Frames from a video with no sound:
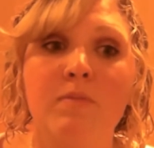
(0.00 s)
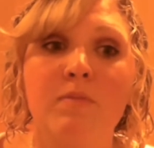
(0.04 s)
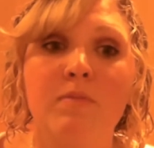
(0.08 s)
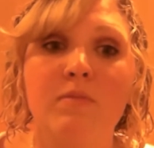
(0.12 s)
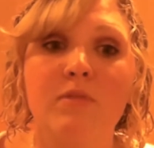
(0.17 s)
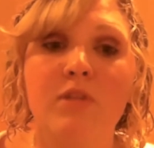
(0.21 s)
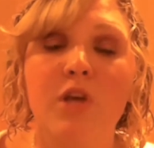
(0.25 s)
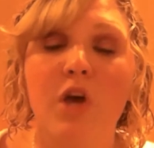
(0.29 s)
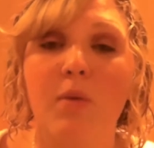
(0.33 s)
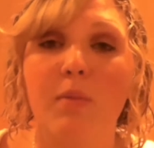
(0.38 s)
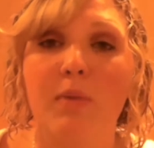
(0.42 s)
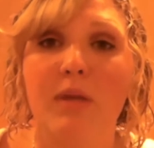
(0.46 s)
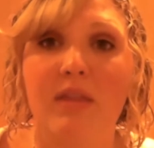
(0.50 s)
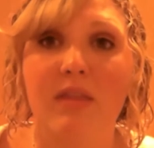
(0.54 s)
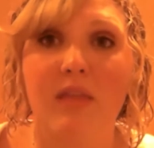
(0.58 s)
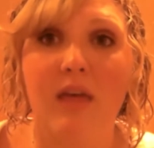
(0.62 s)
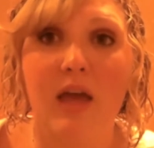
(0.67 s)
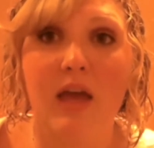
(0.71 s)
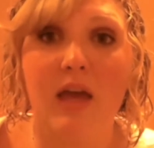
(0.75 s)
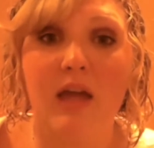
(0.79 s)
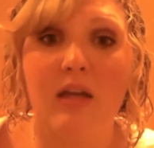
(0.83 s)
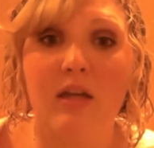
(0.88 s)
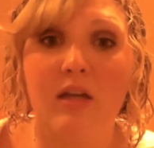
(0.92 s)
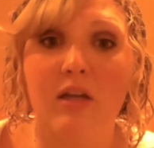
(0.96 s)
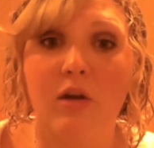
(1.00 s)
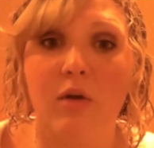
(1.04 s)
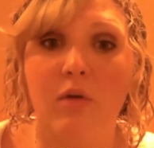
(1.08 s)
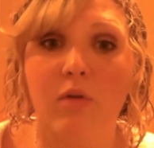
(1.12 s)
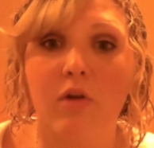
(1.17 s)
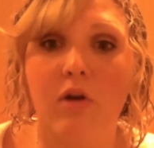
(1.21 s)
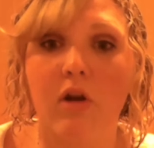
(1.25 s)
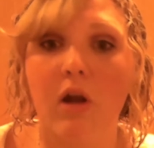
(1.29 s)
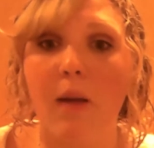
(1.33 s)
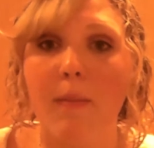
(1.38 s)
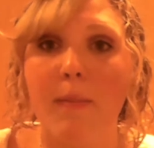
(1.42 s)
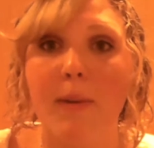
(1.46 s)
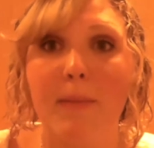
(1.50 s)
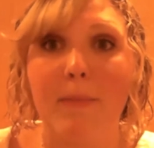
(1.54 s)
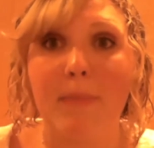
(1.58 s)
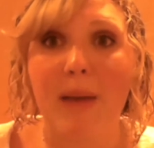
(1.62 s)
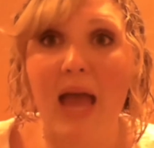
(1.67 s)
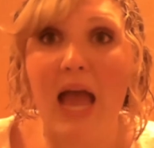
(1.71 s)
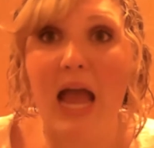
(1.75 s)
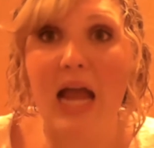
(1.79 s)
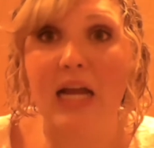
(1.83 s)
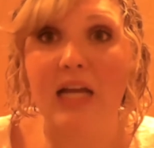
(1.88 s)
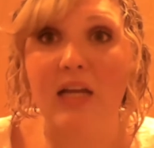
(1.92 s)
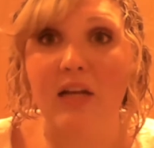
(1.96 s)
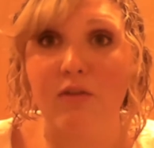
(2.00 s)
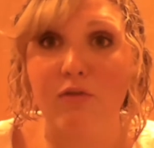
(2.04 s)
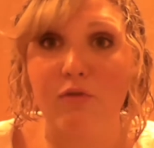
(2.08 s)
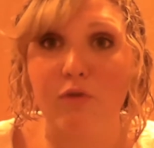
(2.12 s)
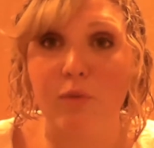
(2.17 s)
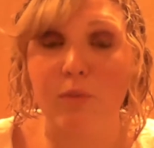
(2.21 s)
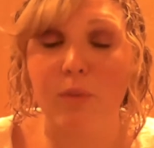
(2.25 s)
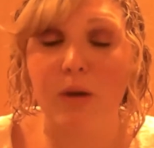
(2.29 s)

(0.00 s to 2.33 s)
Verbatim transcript: tell me that, you know, they're coming back in a few